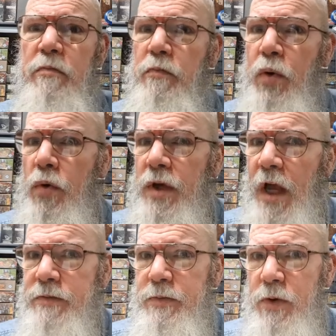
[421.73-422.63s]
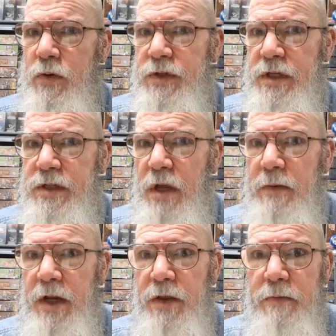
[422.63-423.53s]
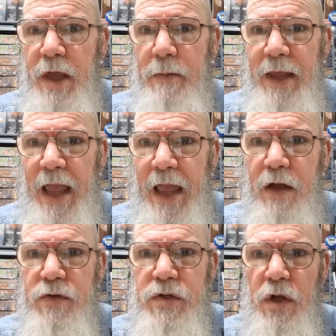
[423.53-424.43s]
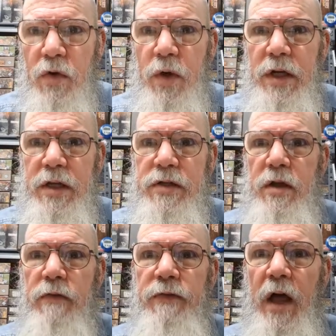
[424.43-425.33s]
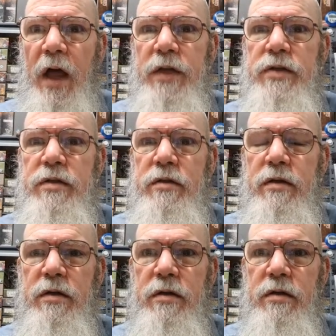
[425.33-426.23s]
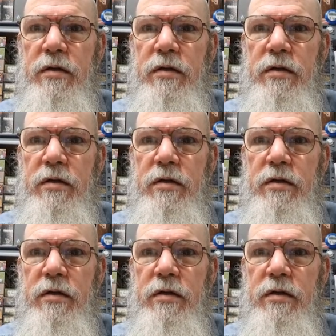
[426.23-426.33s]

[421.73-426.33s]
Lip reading: board games, because there's so many of them coming out so quickly, so fast, the